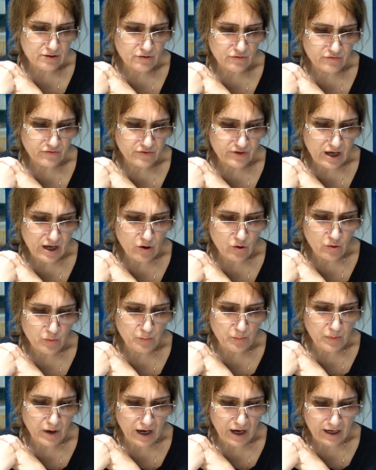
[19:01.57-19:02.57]
of flower
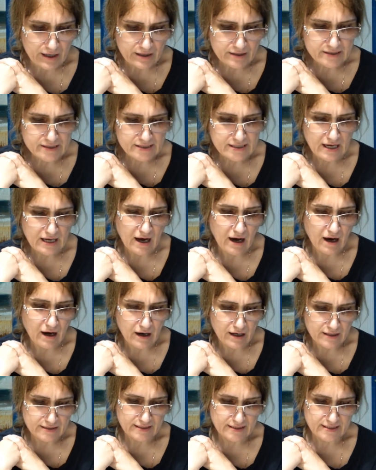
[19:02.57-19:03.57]
parts
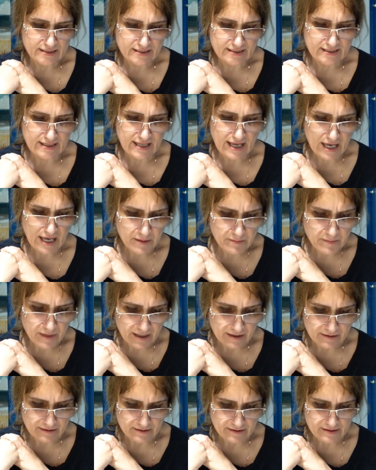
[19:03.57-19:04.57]
are the
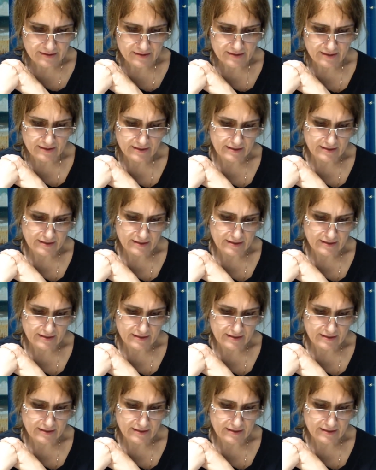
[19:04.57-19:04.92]
stamens.